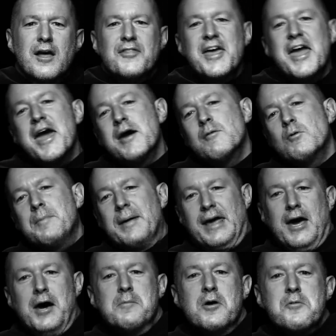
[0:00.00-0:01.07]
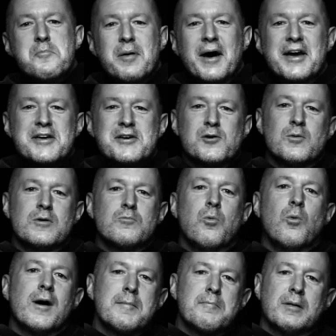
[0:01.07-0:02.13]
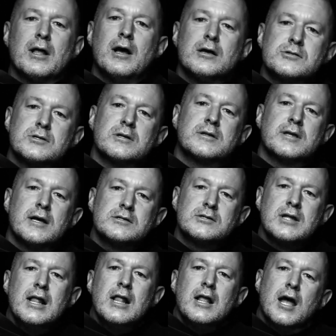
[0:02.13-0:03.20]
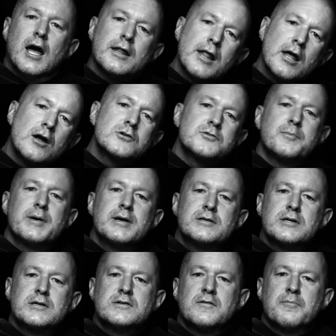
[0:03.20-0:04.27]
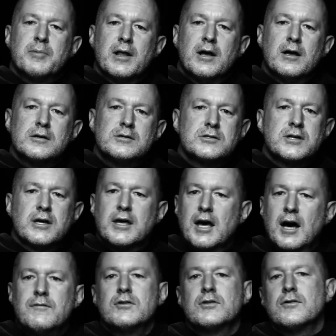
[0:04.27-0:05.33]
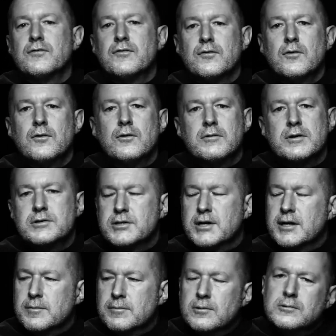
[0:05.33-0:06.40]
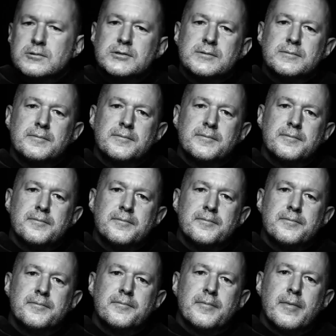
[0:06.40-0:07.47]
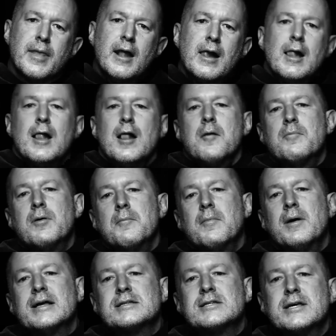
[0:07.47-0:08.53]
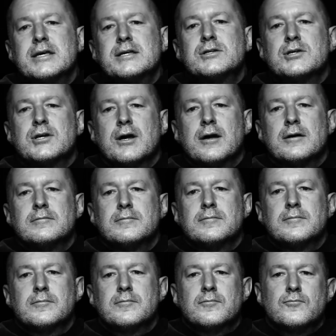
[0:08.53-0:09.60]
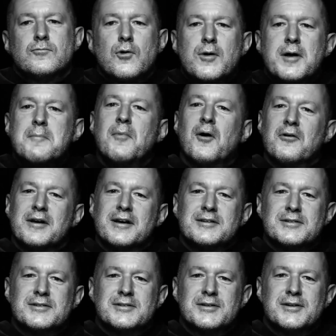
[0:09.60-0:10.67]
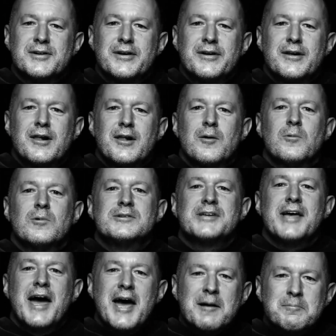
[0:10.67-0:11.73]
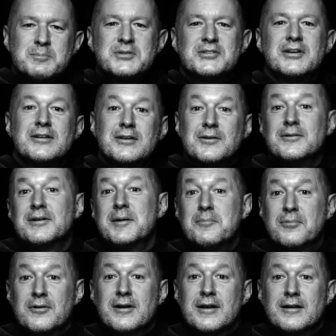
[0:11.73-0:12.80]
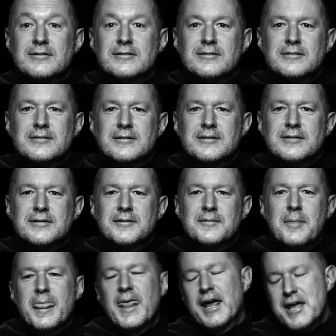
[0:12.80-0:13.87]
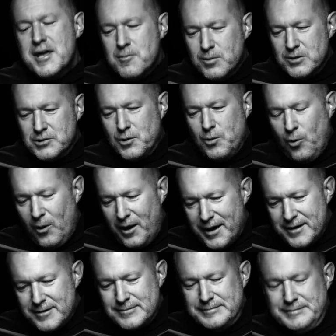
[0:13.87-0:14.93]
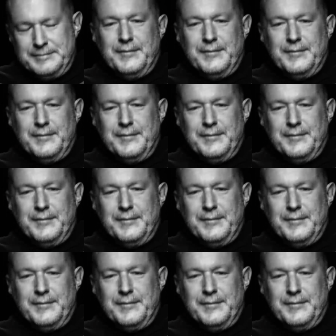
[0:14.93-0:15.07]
The air would become opaque with white plaster dust, and large pieces of plaster covered the floor and tables. But my teacher, Roy Morris, was absolutely brilliant. He was quiet,